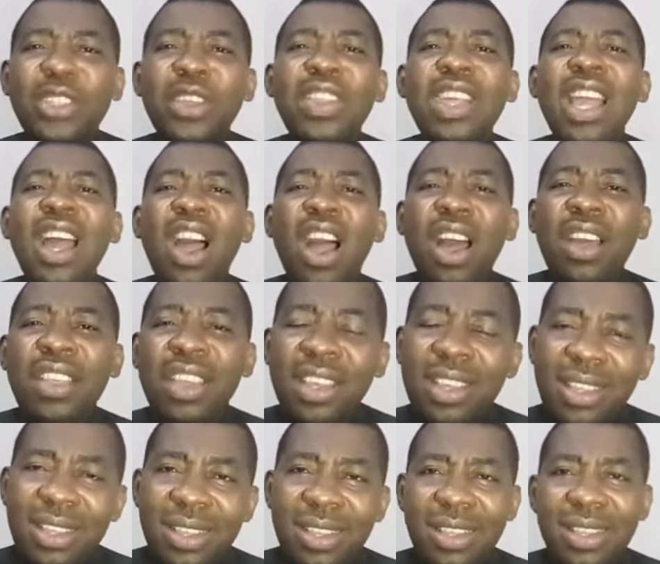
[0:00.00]
to the
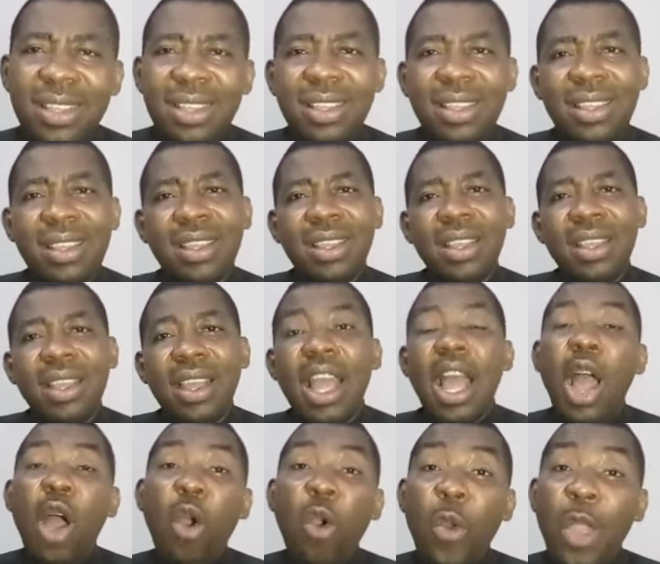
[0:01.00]
other,
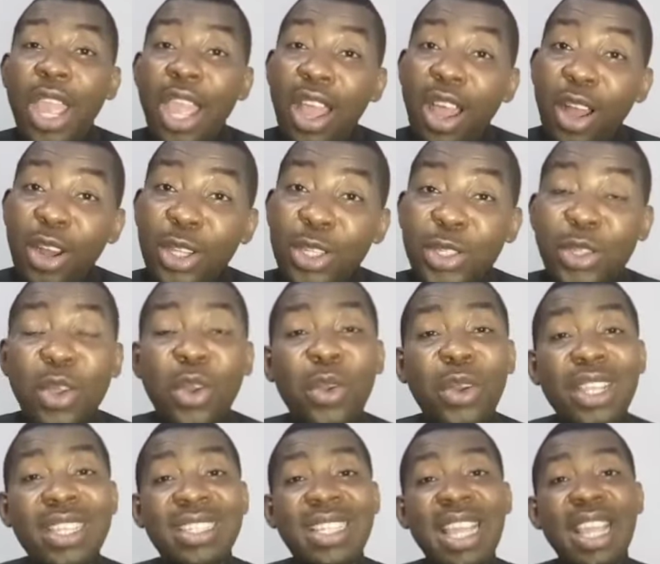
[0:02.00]
and we also
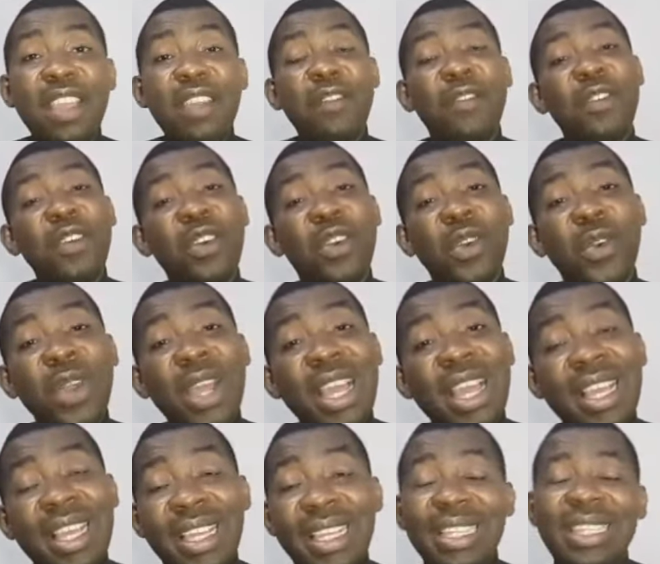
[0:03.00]
receive
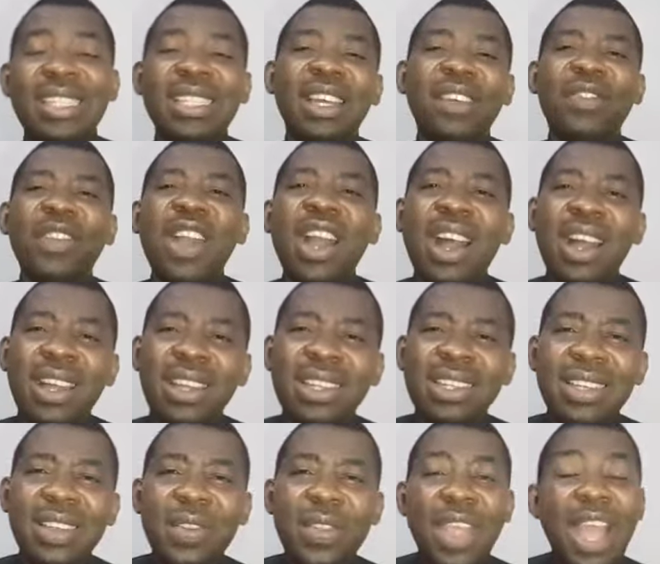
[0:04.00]
grace of
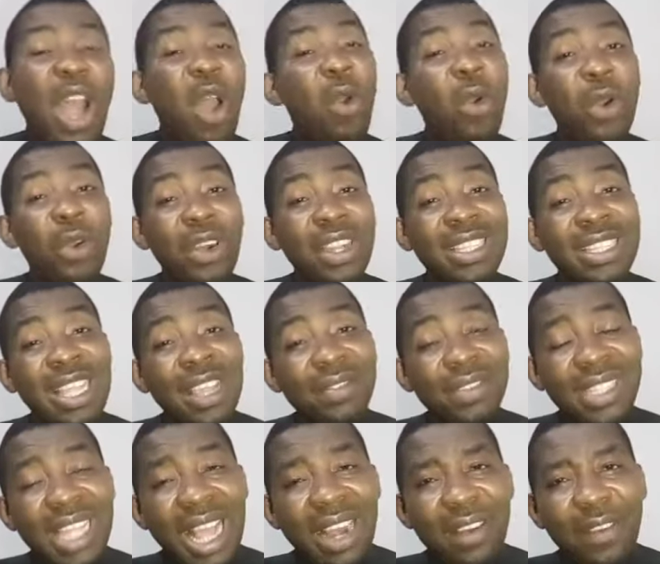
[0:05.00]
God, and we receive
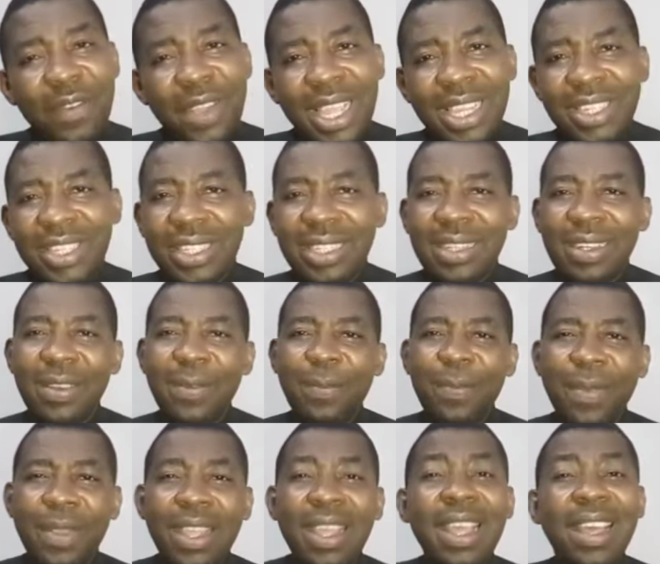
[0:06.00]
salvation.
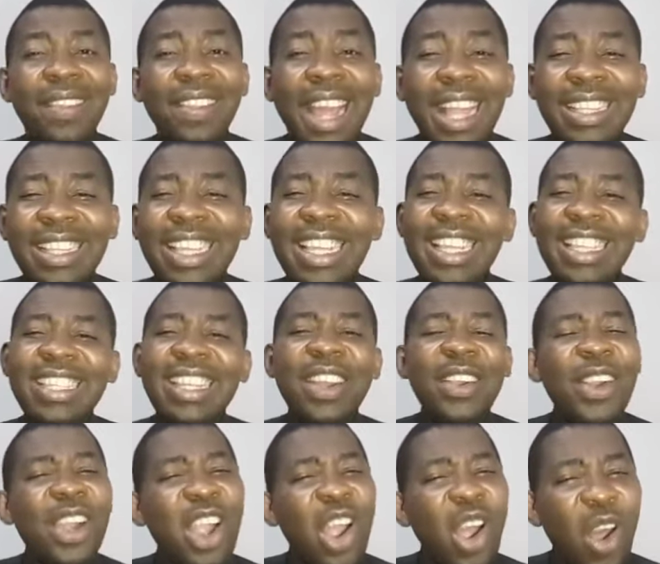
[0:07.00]
That is
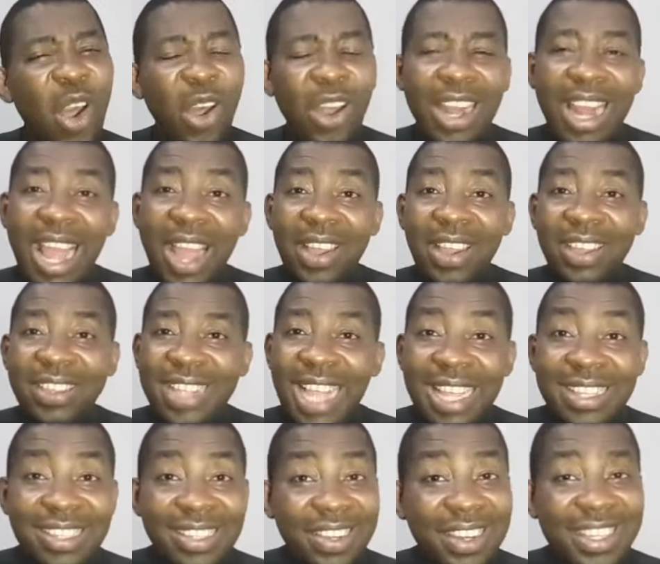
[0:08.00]
our call
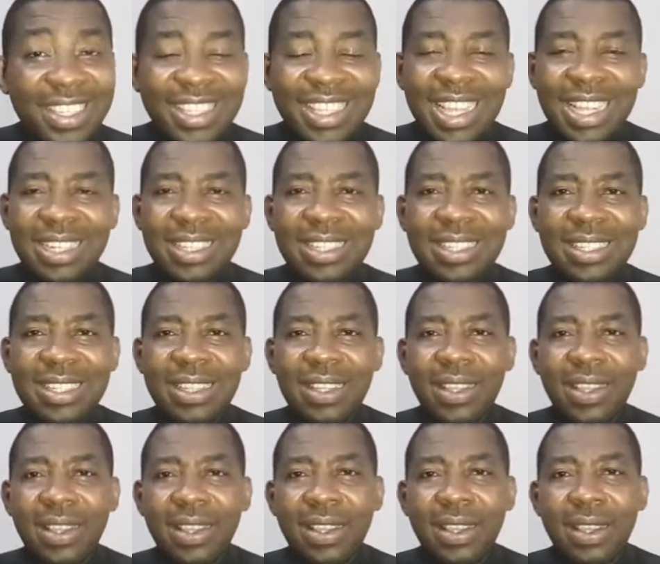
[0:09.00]
as Christians.
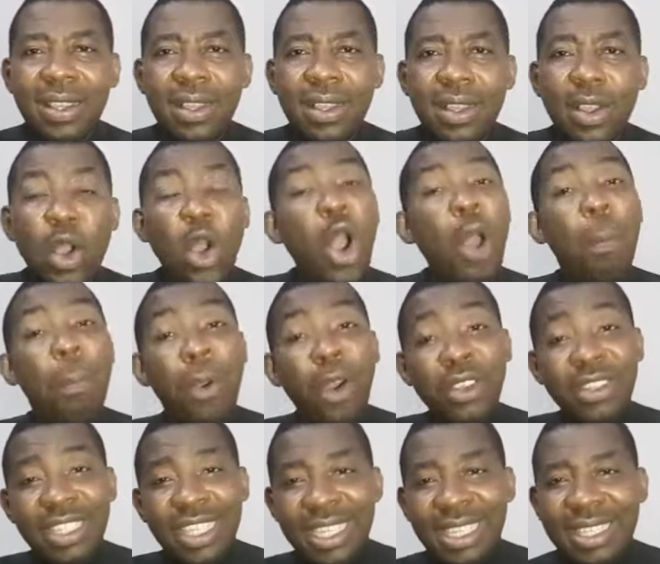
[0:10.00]

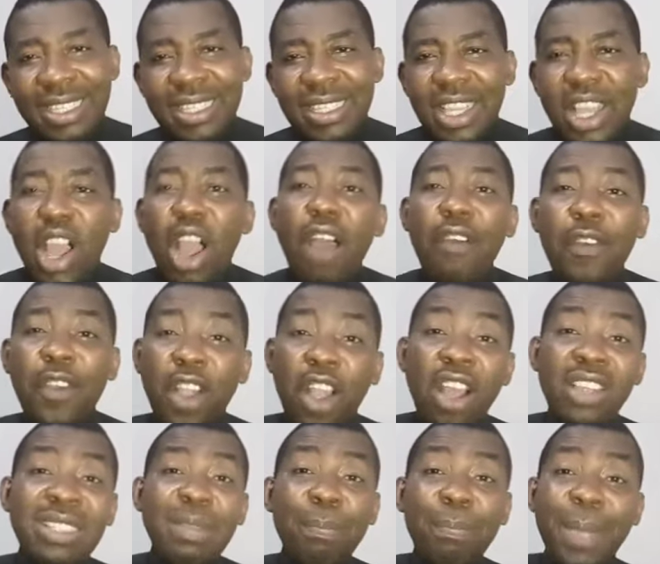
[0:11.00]
Opposite of
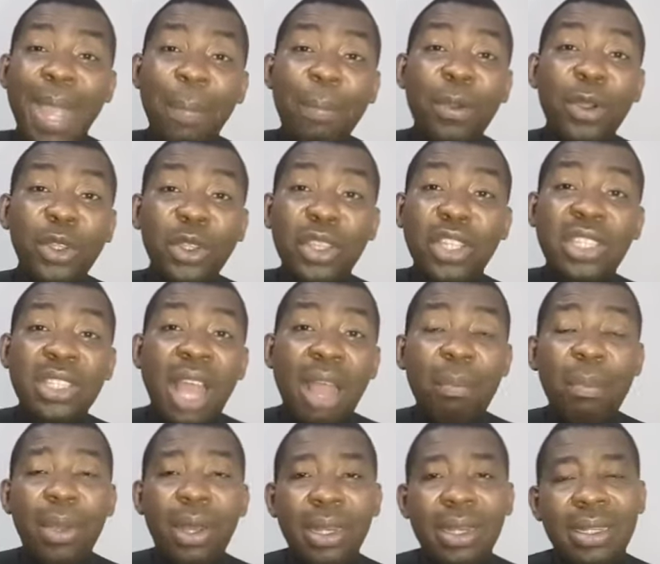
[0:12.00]
causing people to
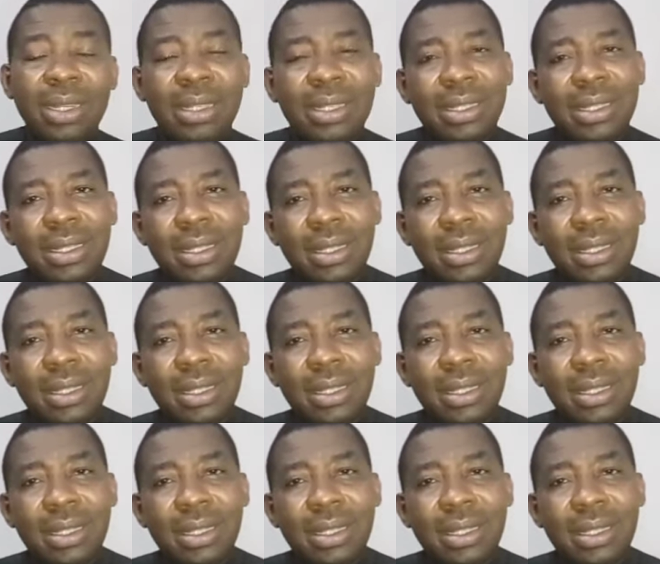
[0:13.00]
stumble,